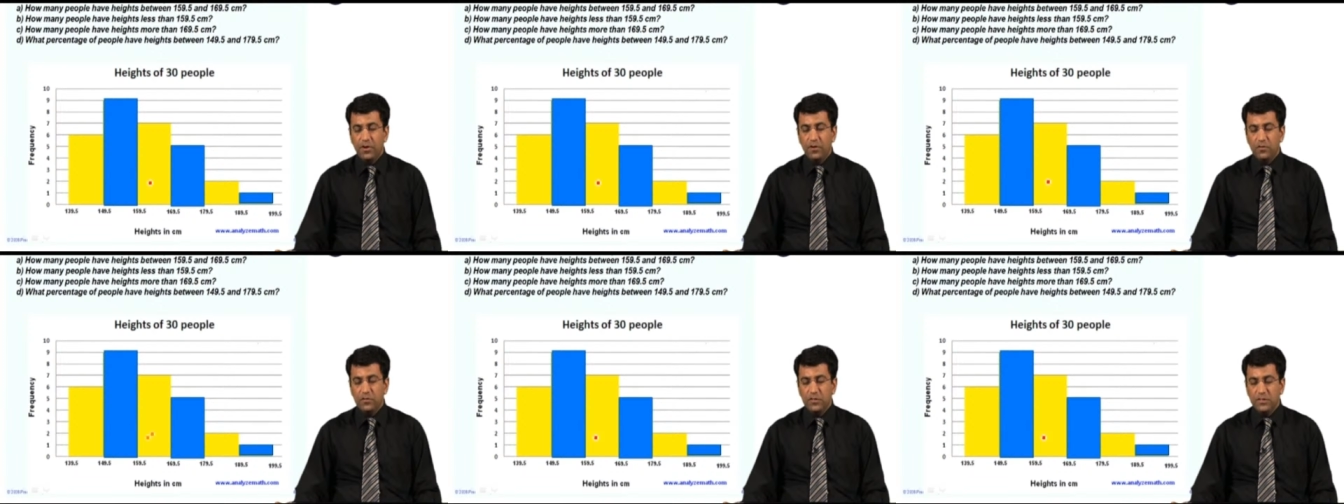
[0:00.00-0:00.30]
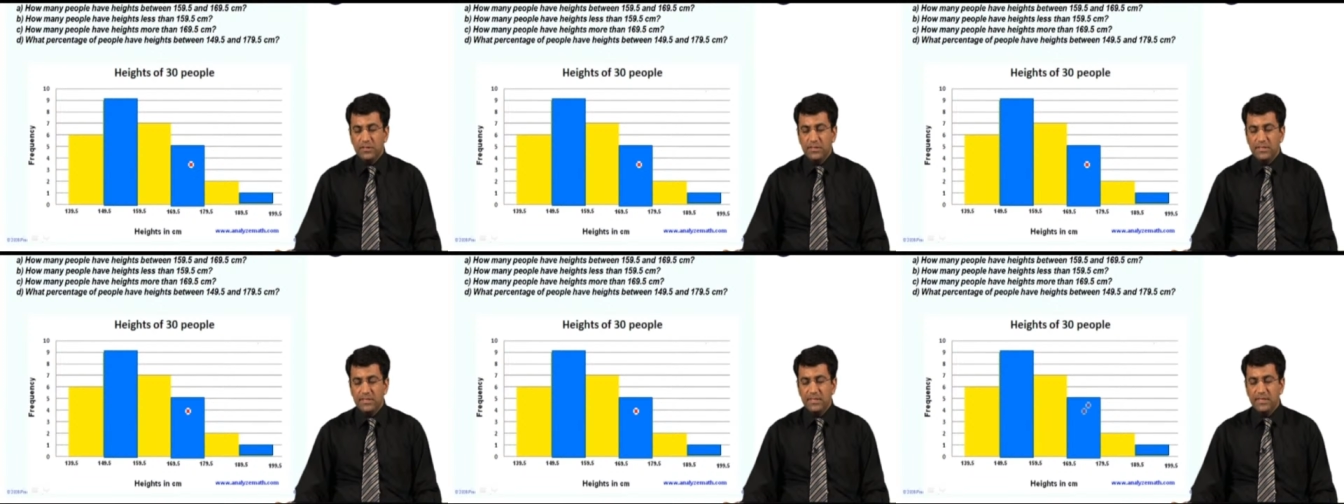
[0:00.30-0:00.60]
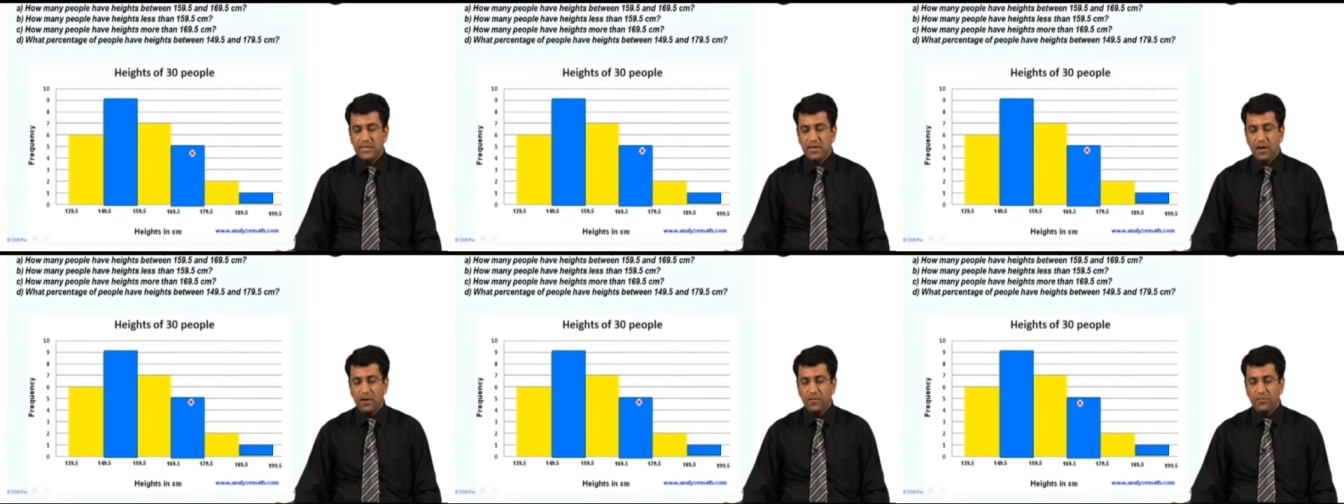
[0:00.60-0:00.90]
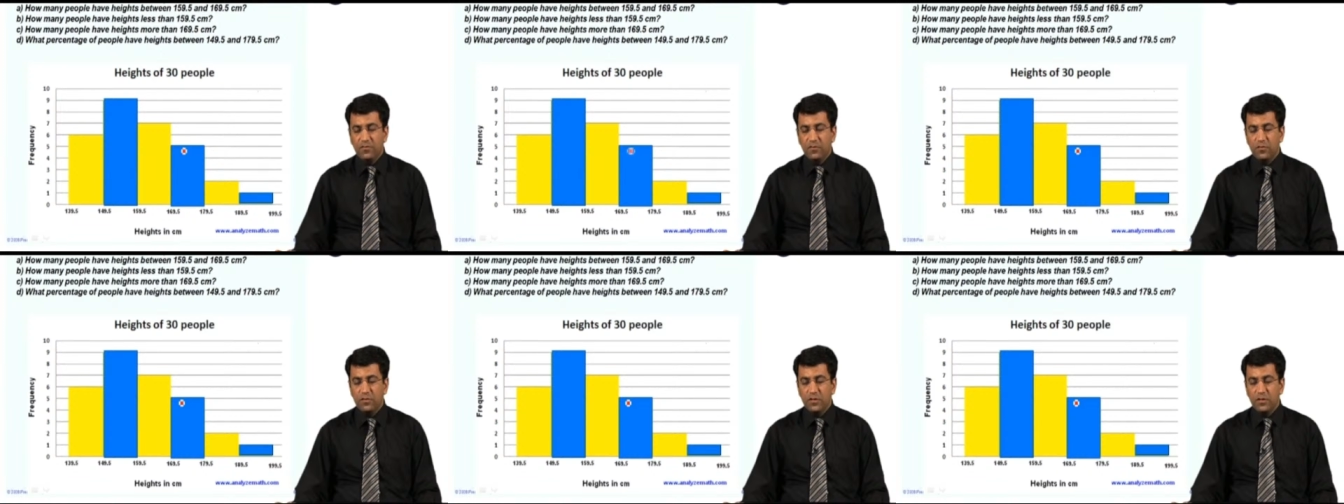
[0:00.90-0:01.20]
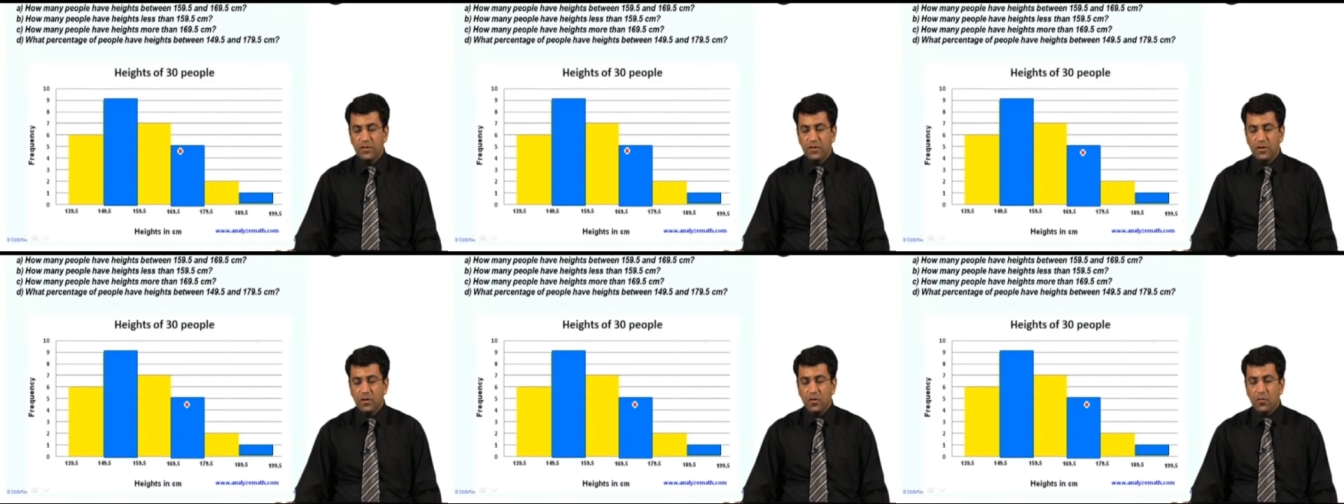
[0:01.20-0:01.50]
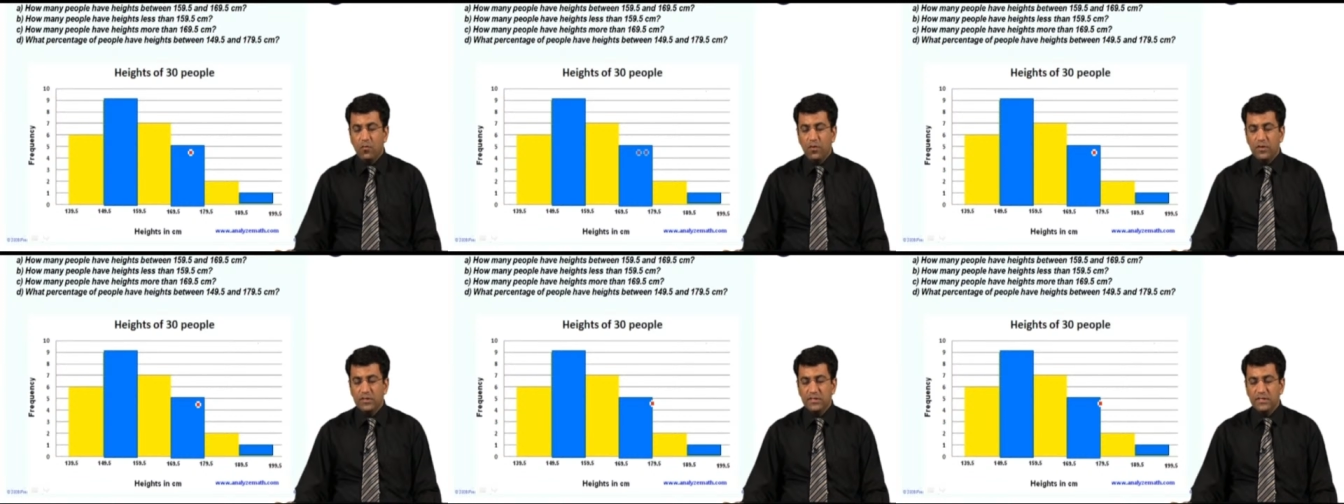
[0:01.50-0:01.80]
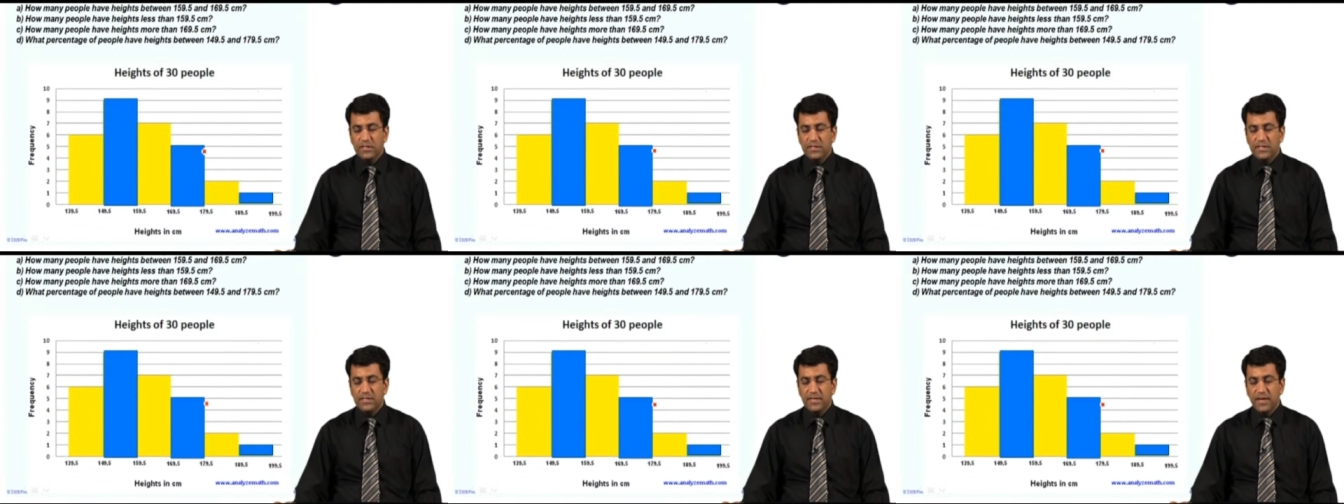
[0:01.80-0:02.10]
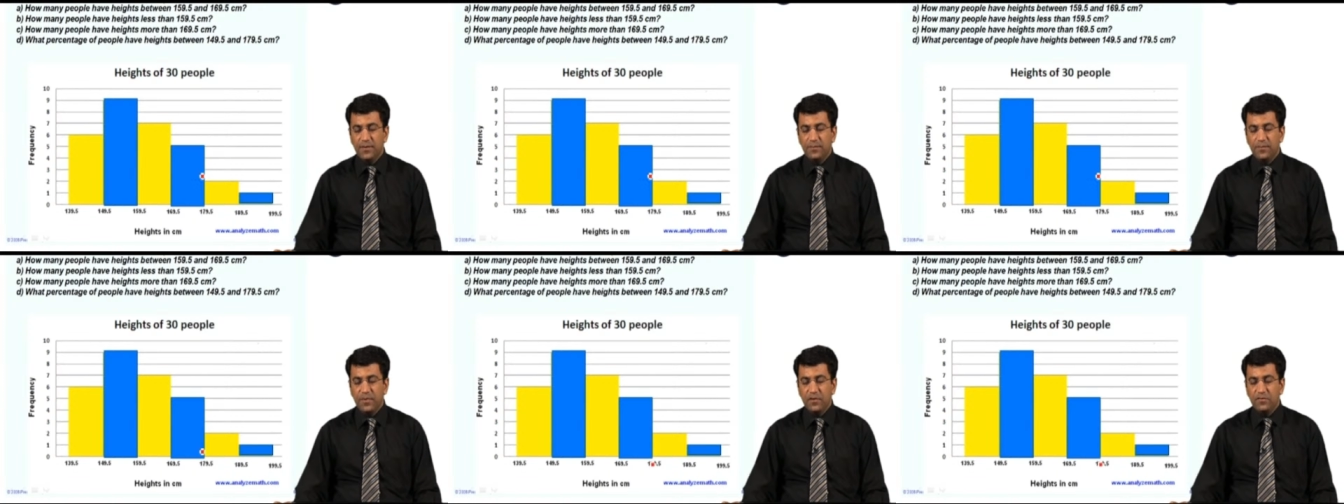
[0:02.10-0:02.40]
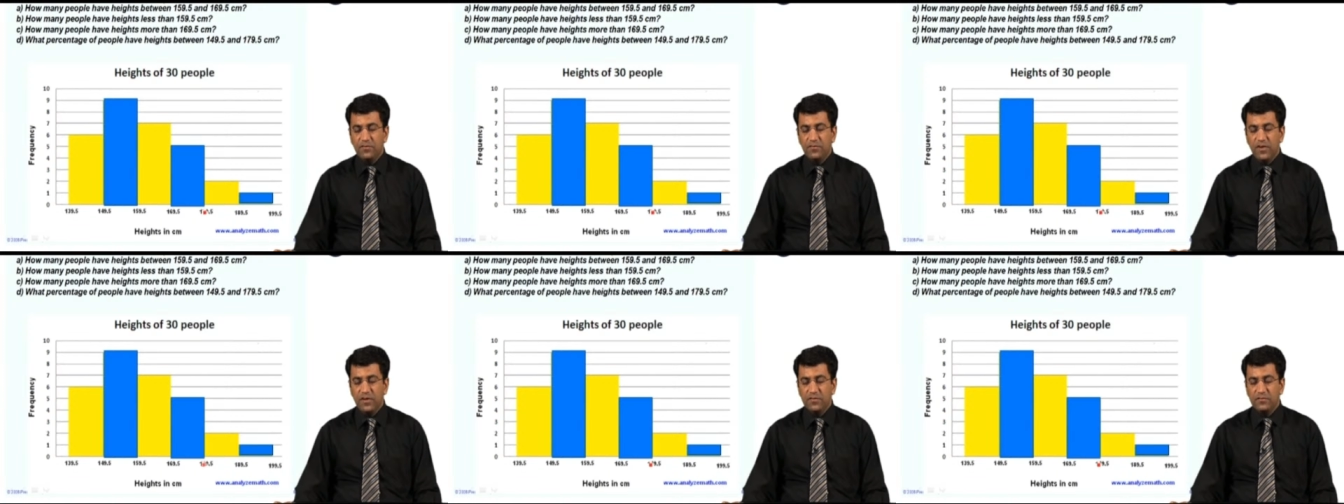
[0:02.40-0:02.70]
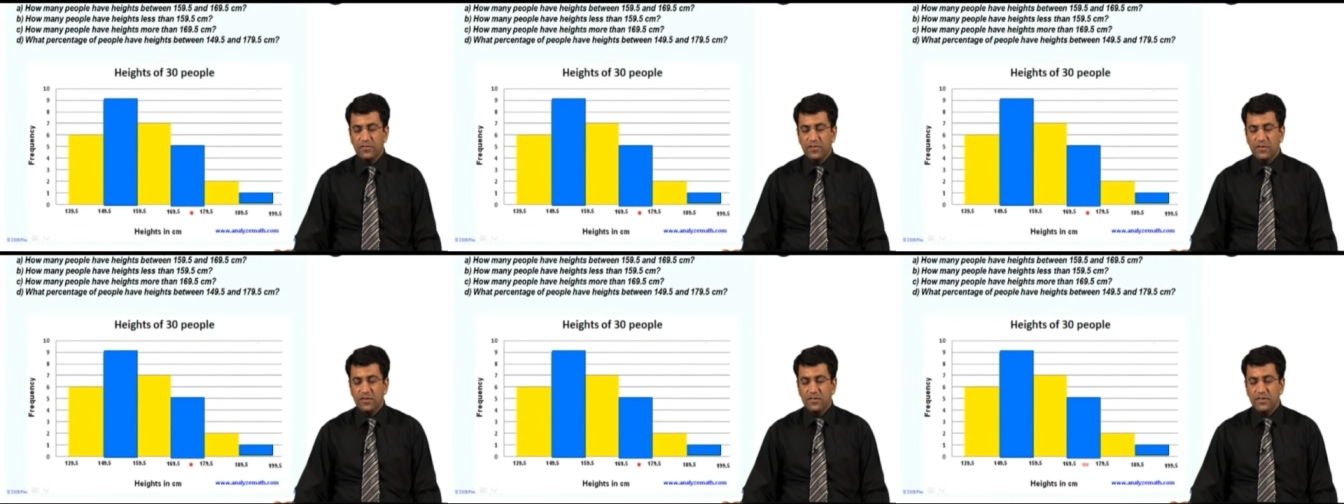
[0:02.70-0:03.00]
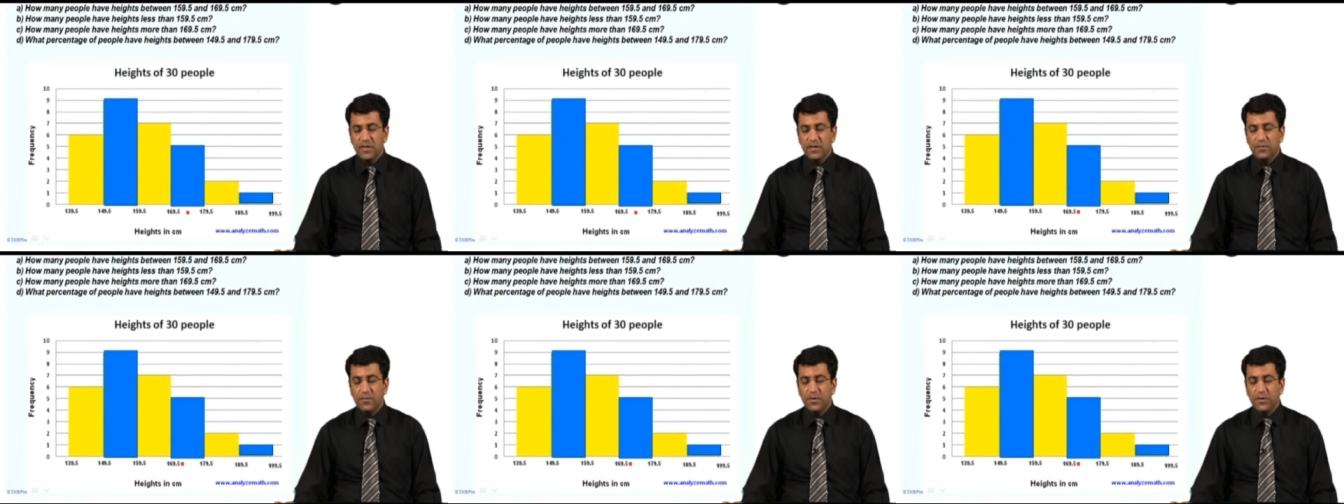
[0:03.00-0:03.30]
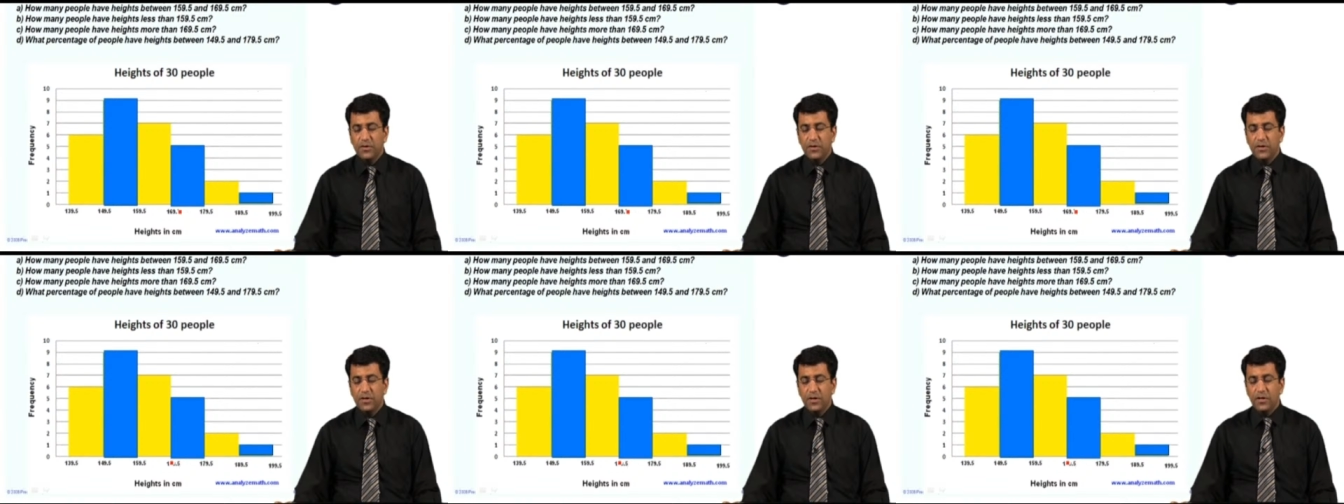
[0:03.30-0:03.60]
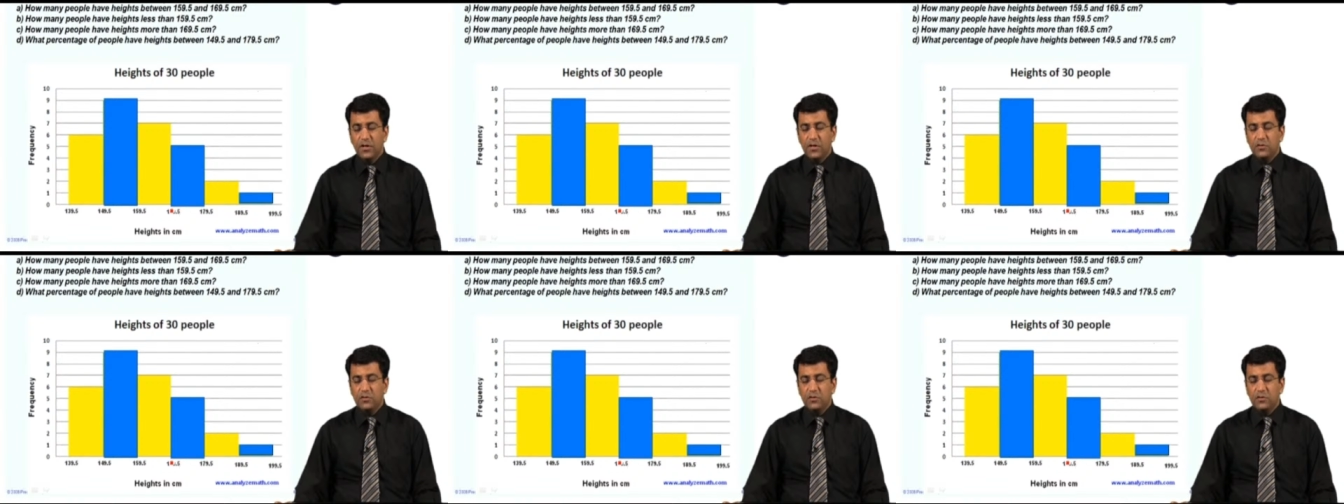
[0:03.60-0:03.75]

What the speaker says: Now this is the graph for the 169.5 centimeter.